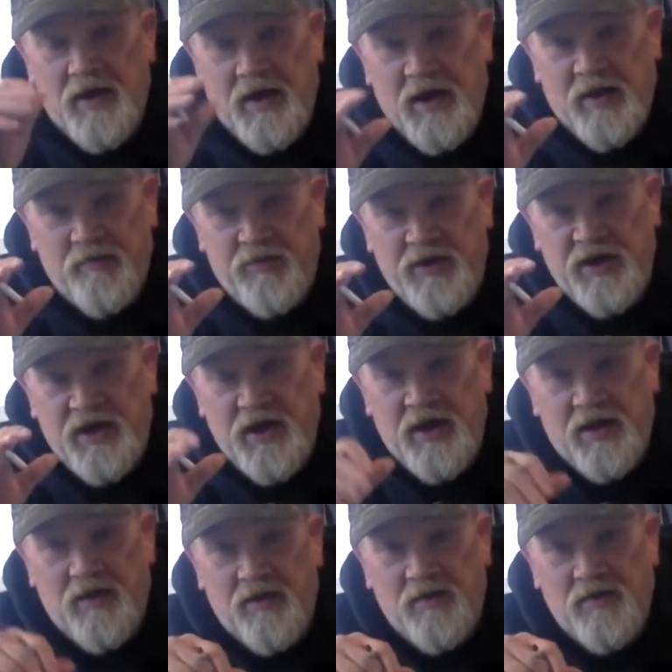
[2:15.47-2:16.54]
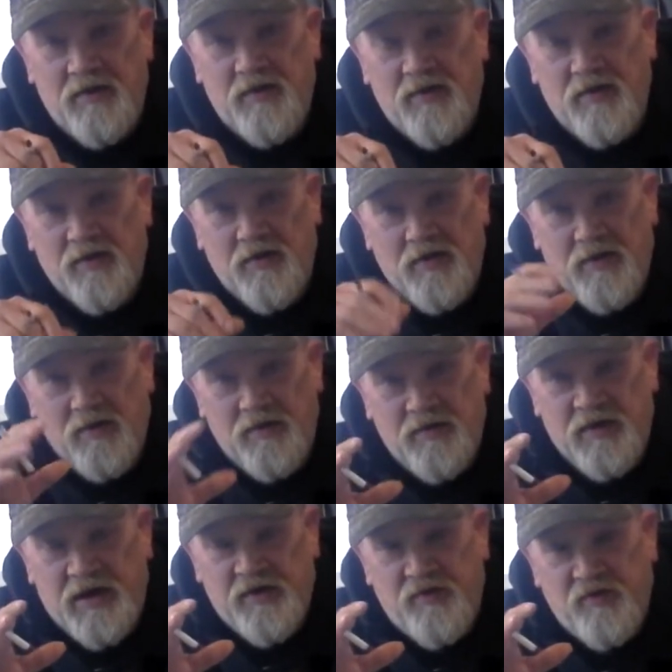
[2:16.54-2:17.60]
NPK,
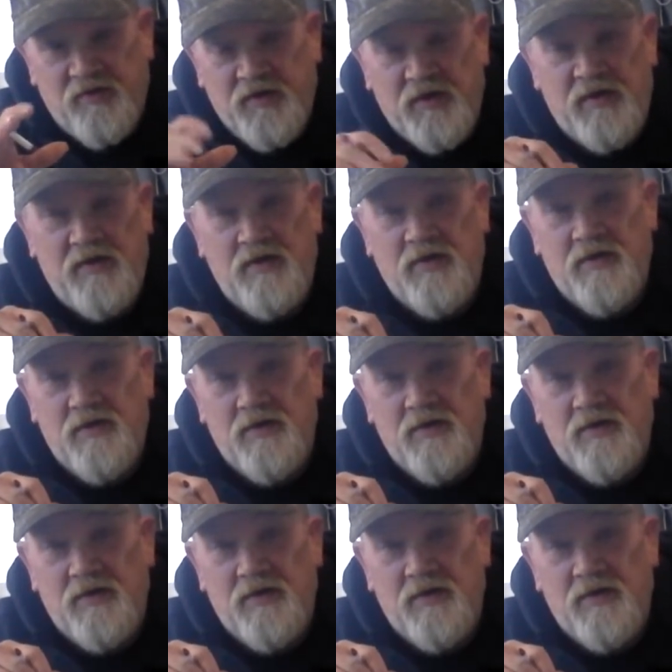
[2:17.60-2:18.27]
nitrogen,